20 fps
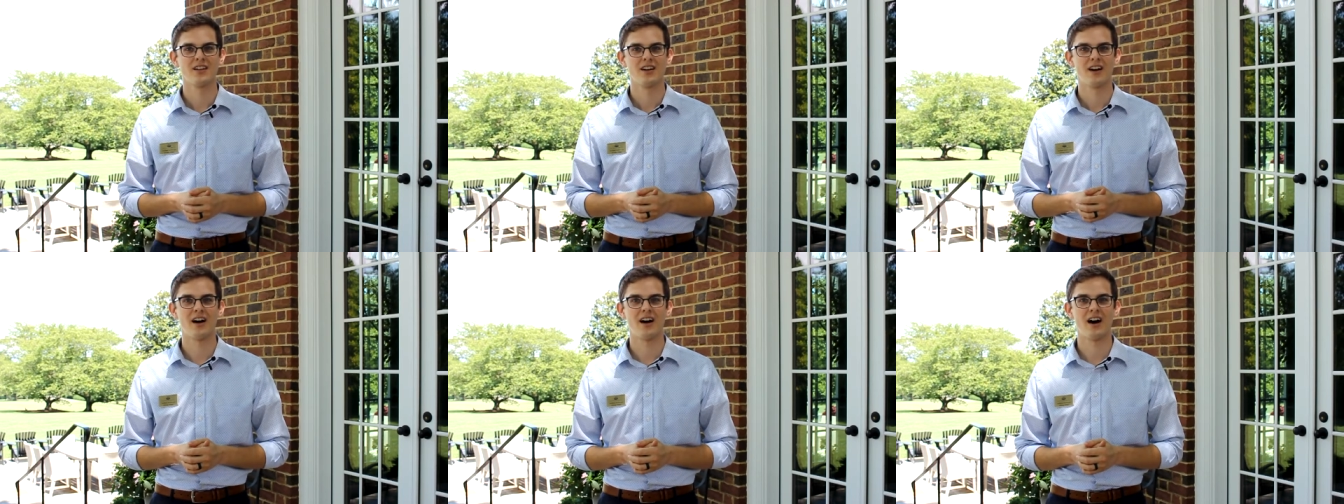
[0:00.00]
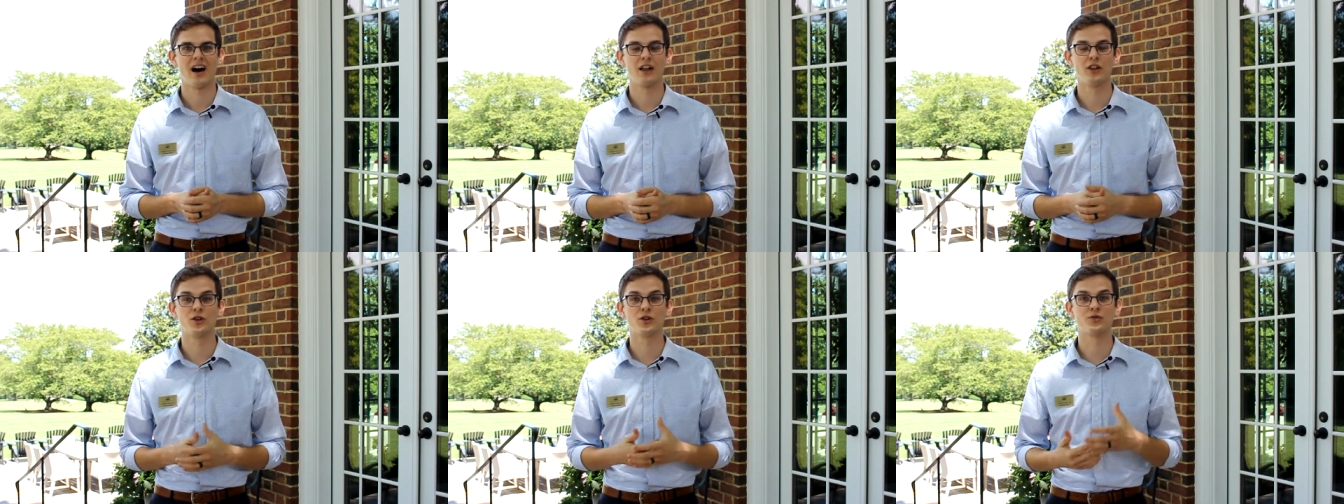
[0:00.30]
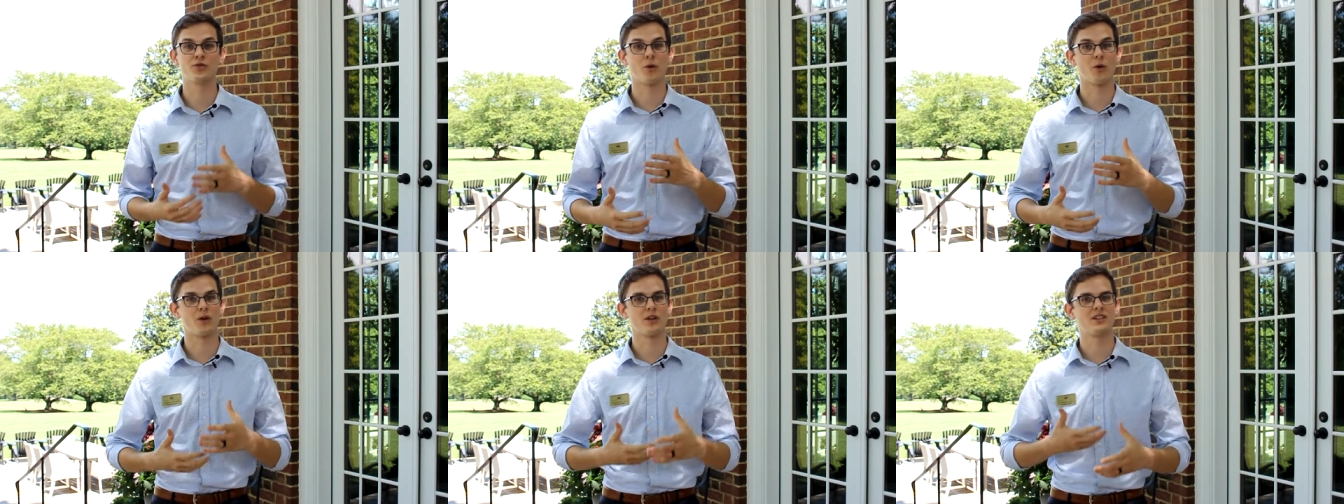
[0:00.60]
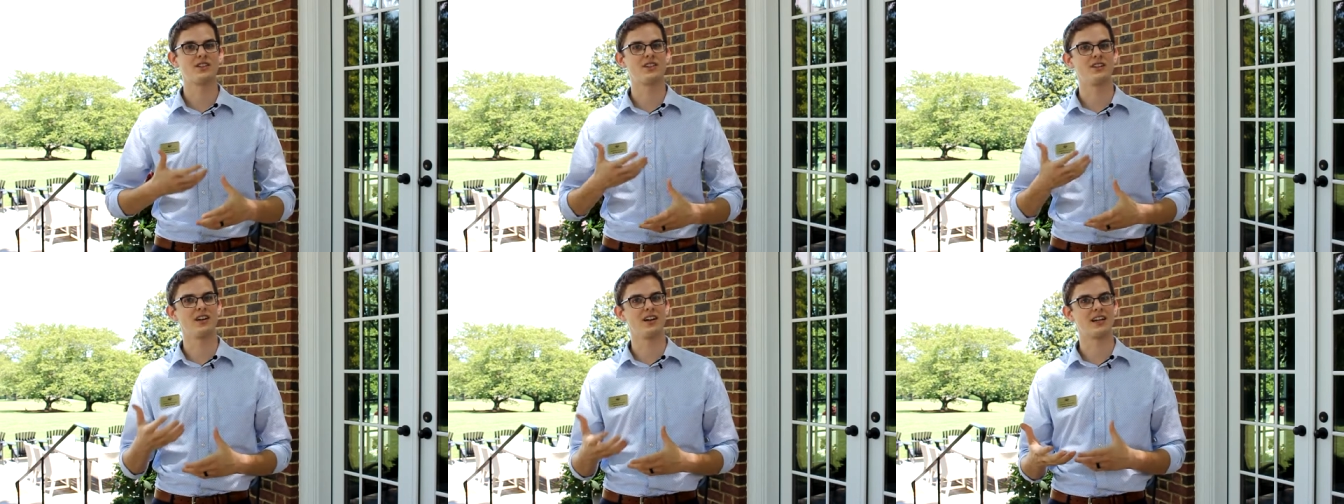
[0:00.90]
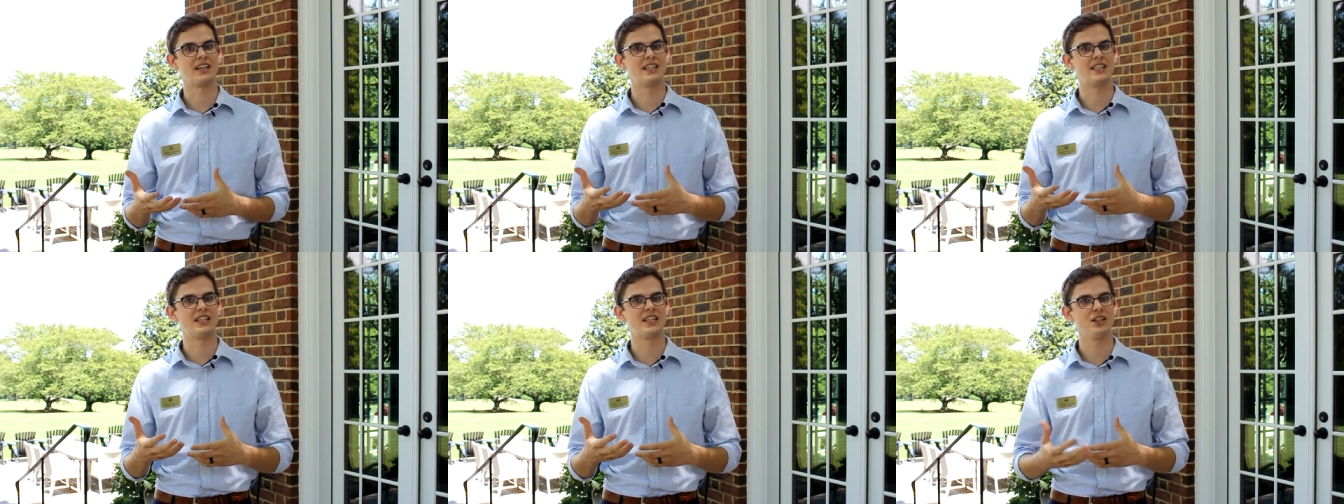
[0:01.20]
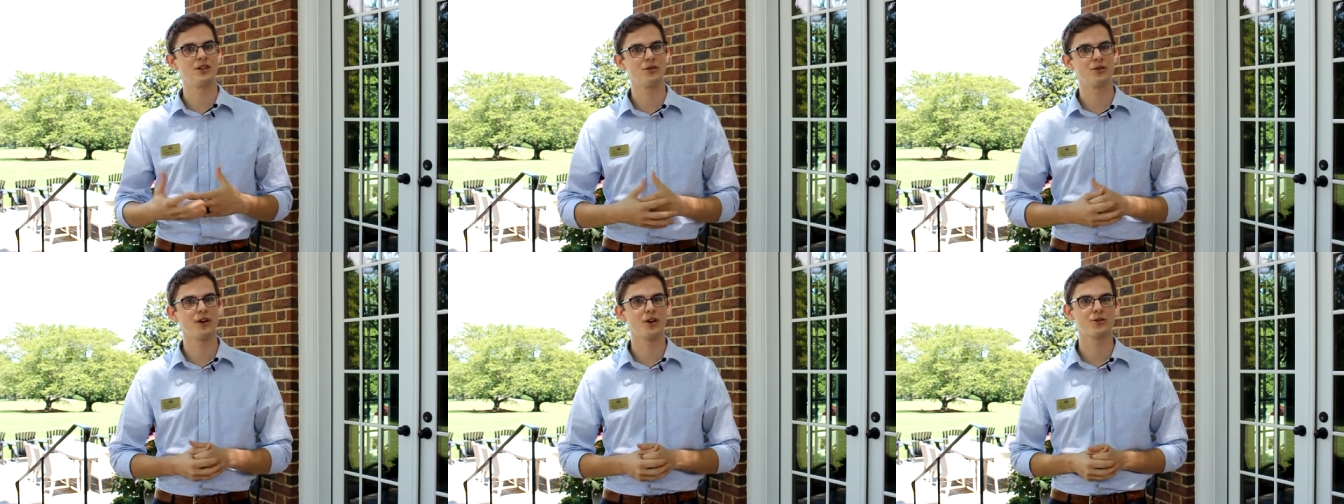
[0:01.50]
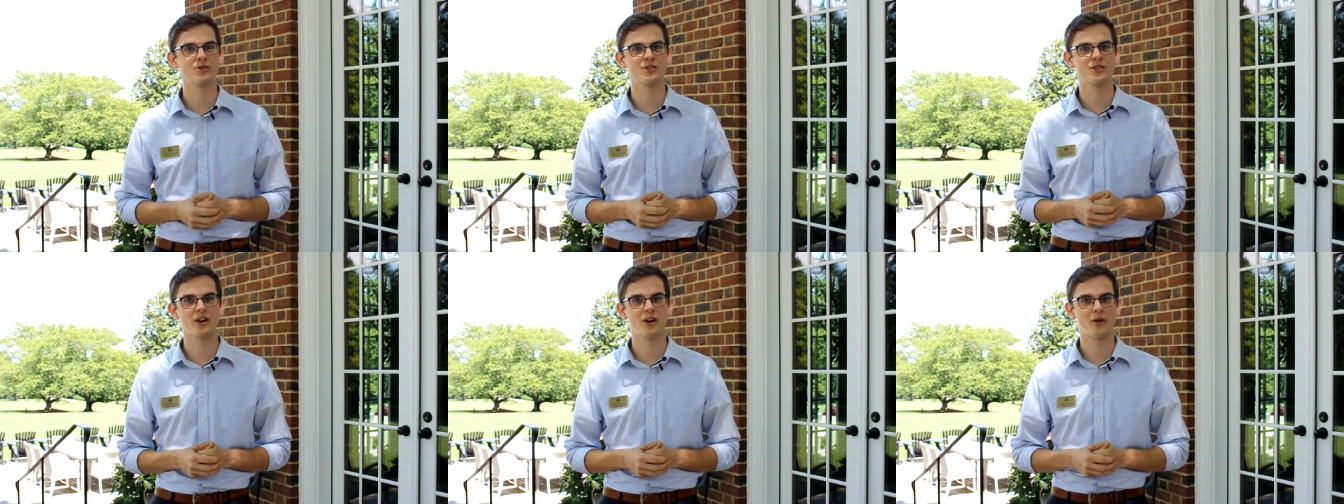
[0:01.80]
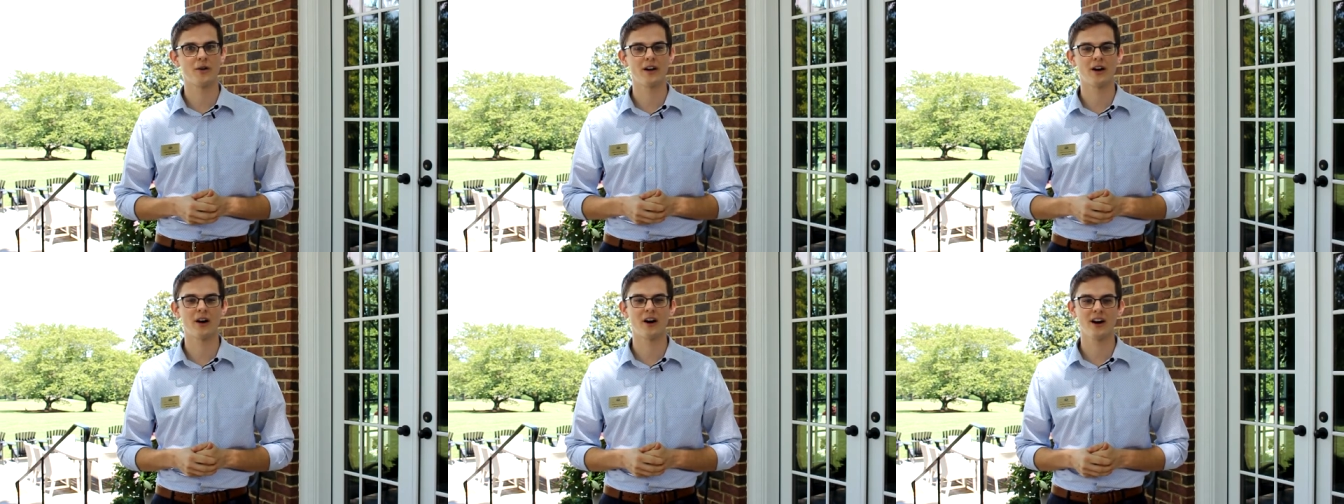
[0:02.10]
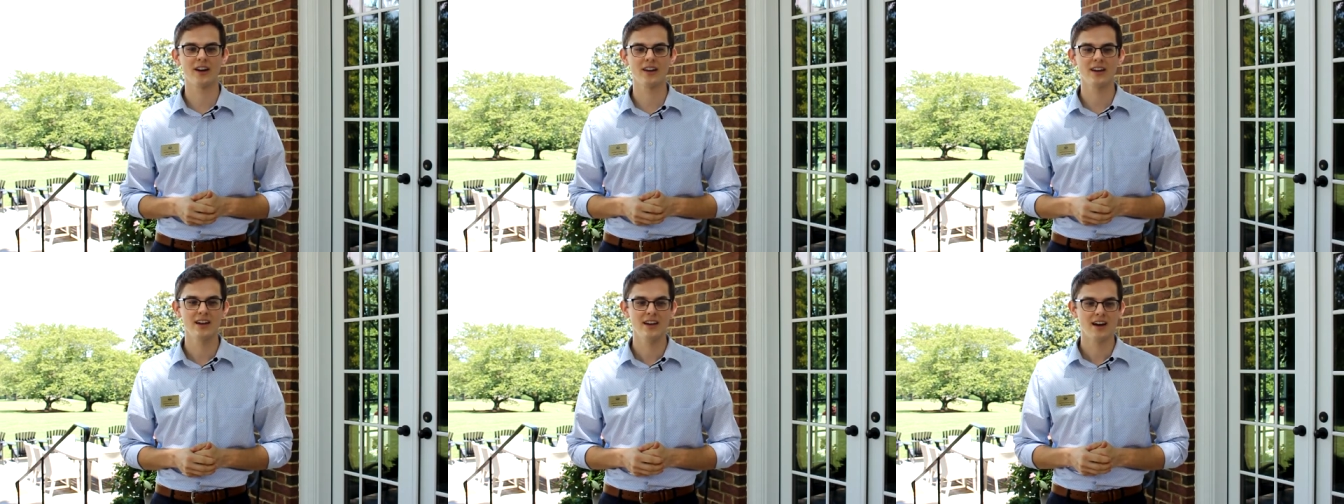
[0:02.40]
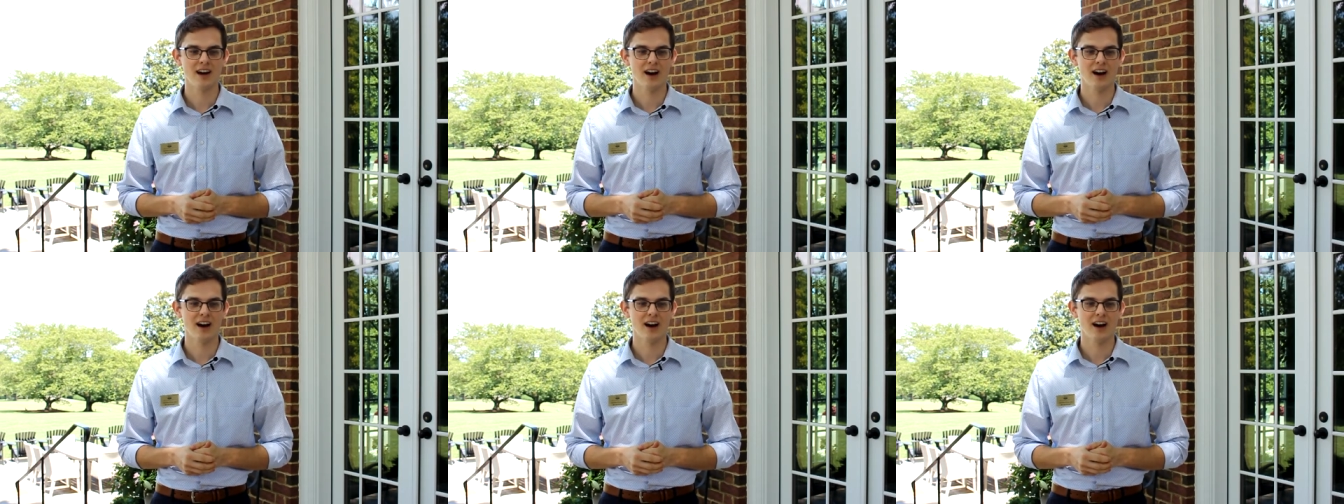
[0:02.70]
I look forward to continue those going on.